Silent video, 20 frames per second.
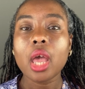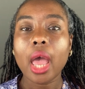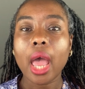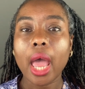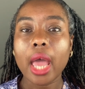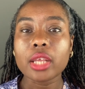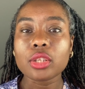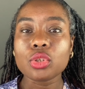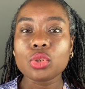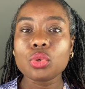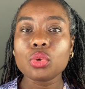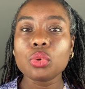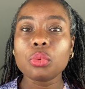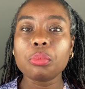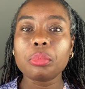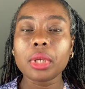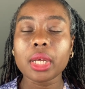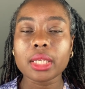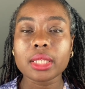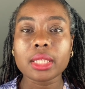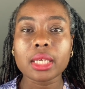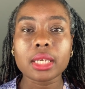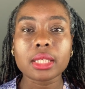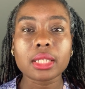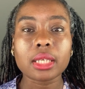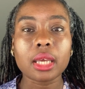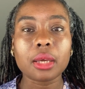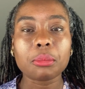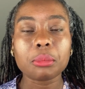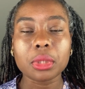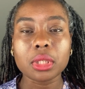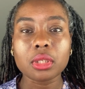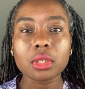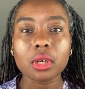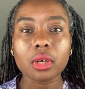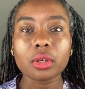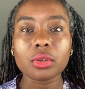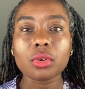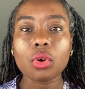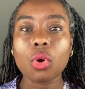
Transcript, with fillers: And two, blood tests can be done,